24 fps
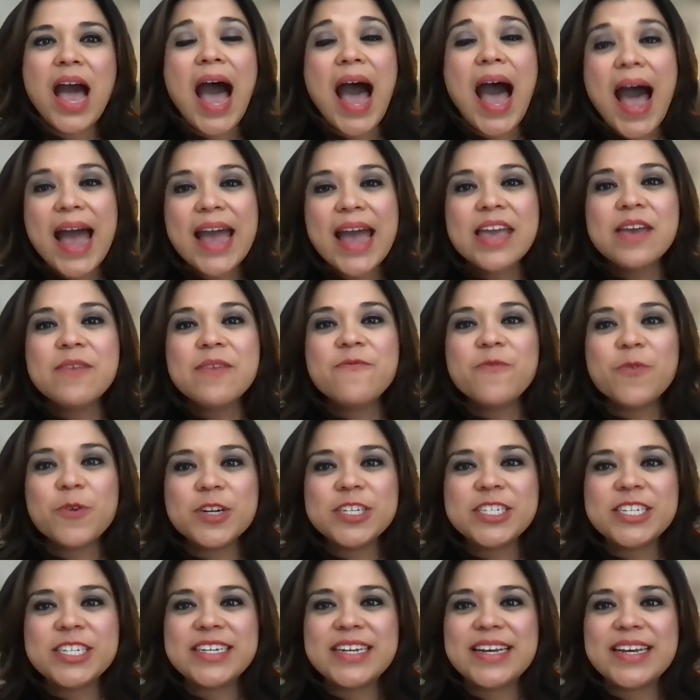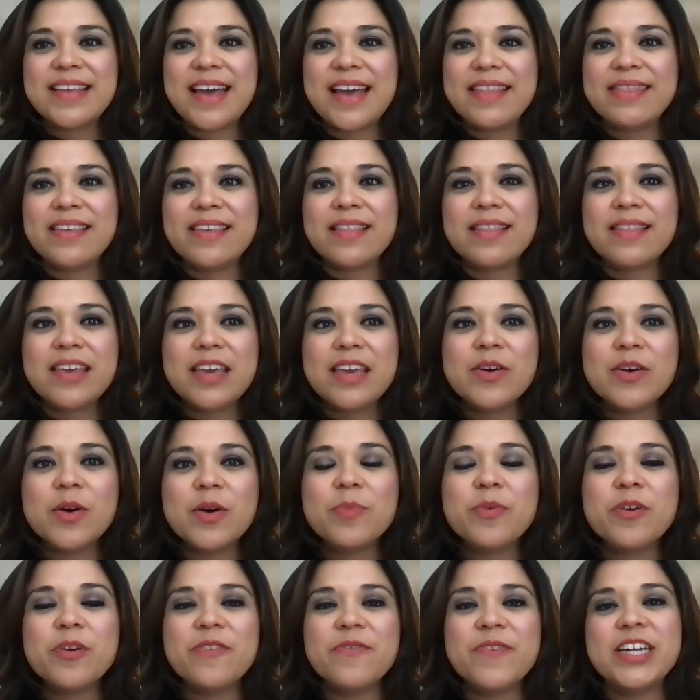I am fortunate that the legal
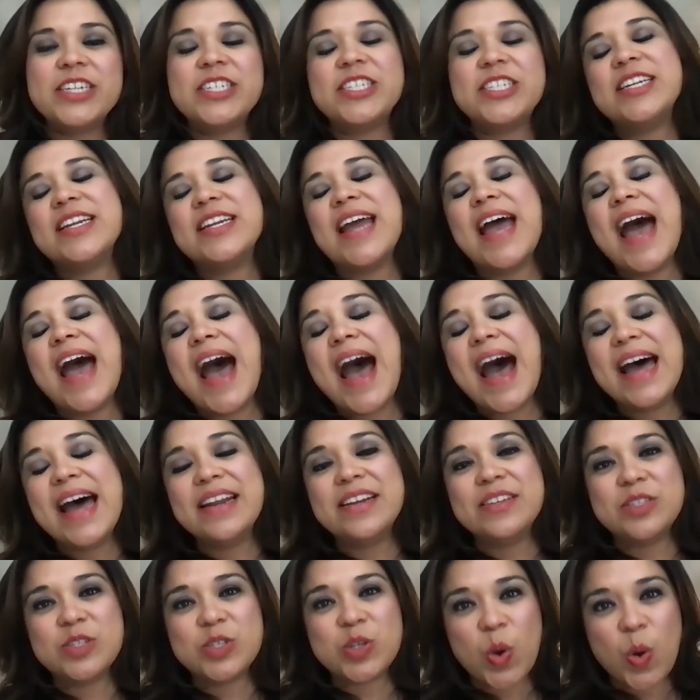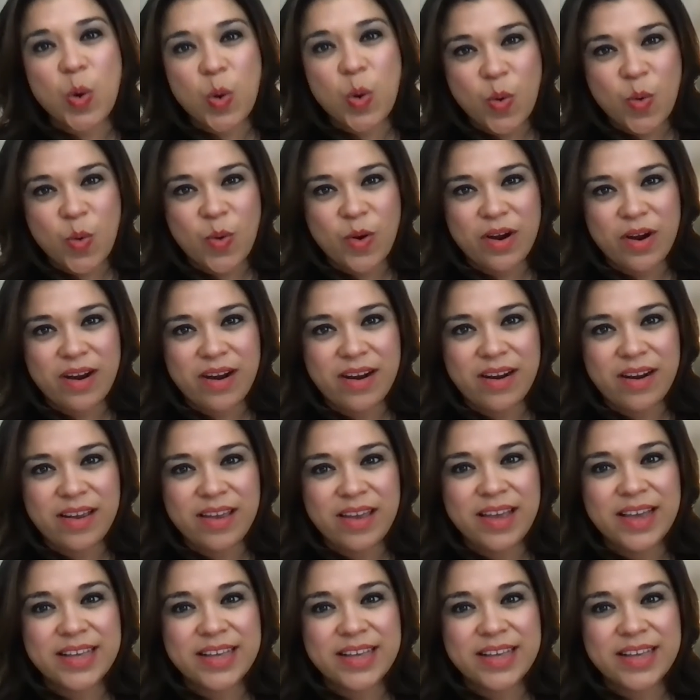profession at its core